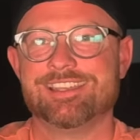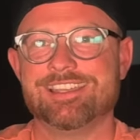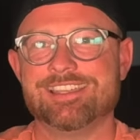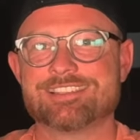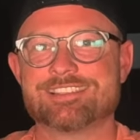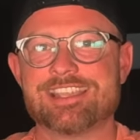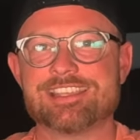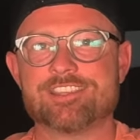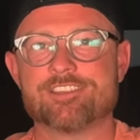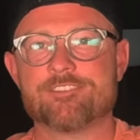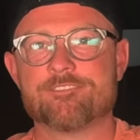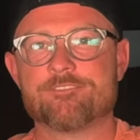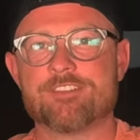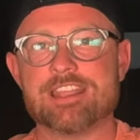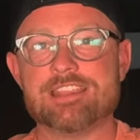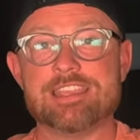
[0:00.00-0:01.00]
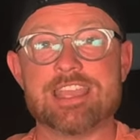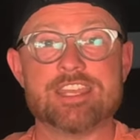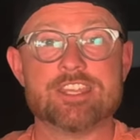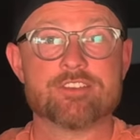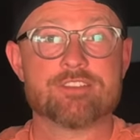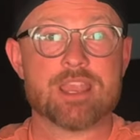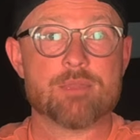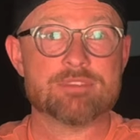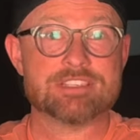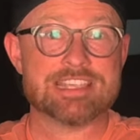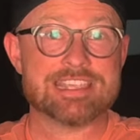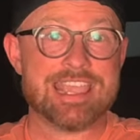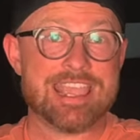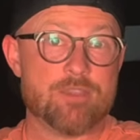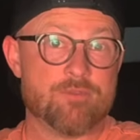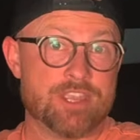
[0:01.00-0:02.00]
It's like they're afraid the Enneagram is a
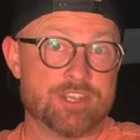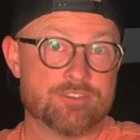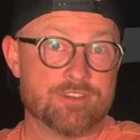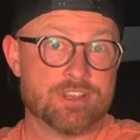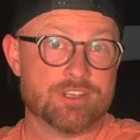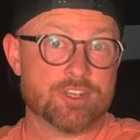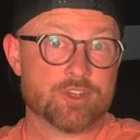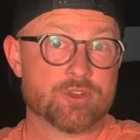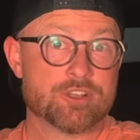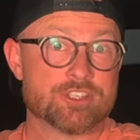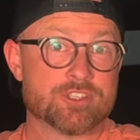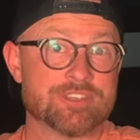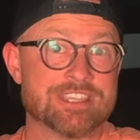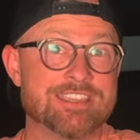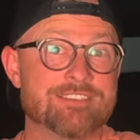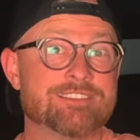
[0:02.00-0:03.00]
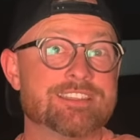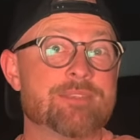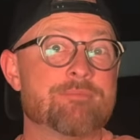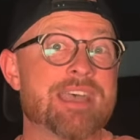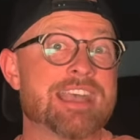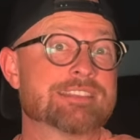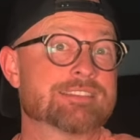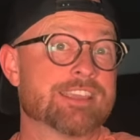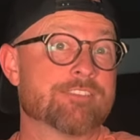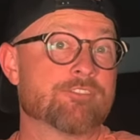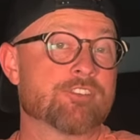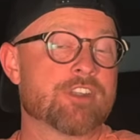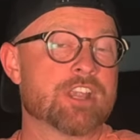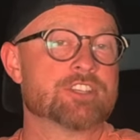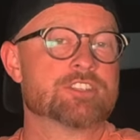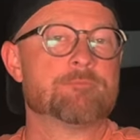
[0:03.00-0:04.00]
gateway drug to crystal healing and past life
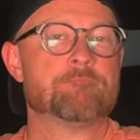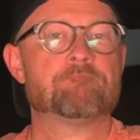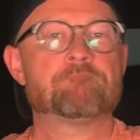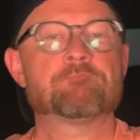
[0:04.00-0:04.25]
regression.